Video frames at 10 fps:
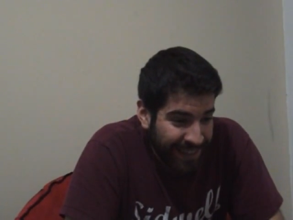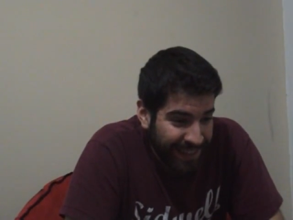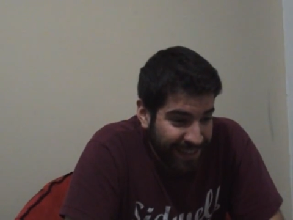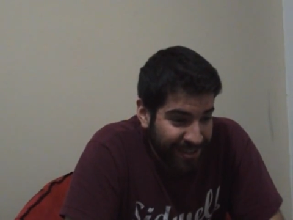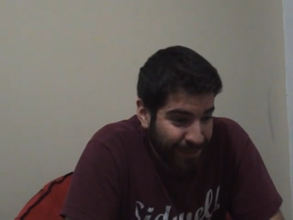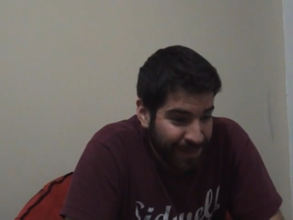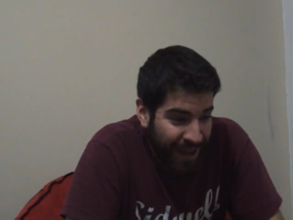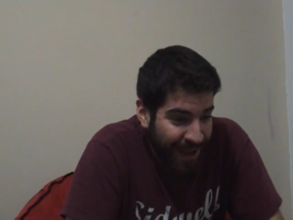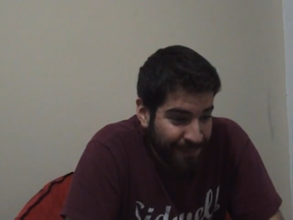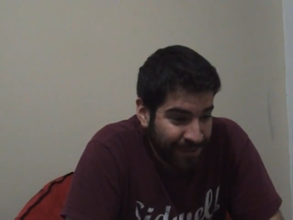Like
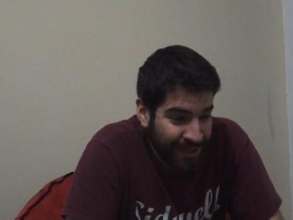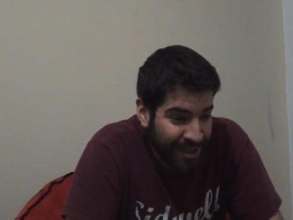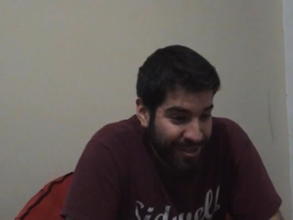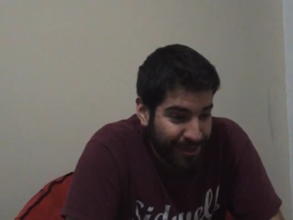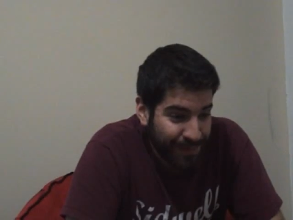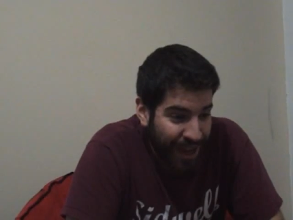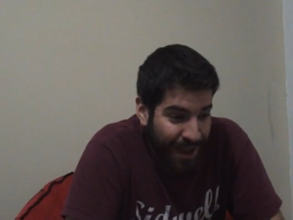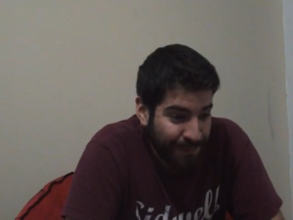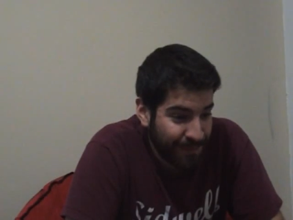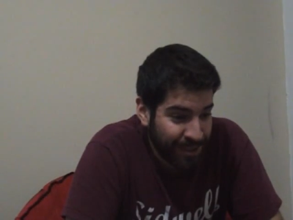sometimes
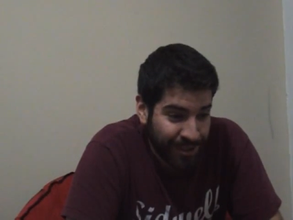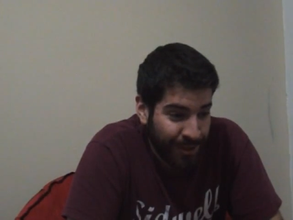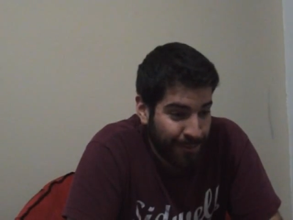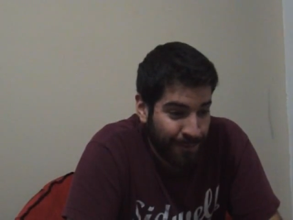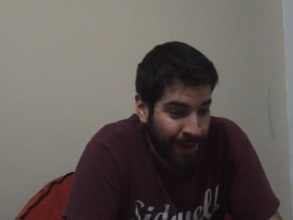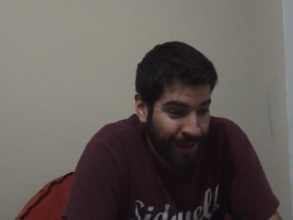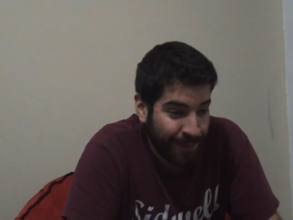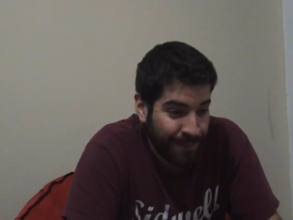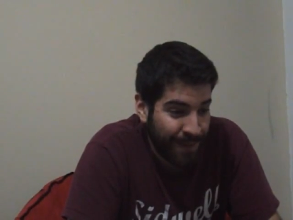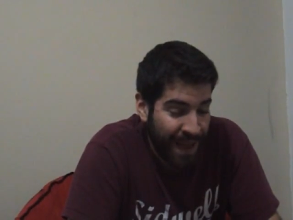you don't
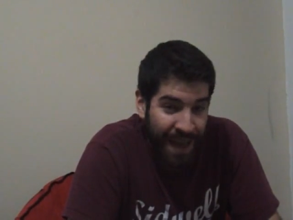want them,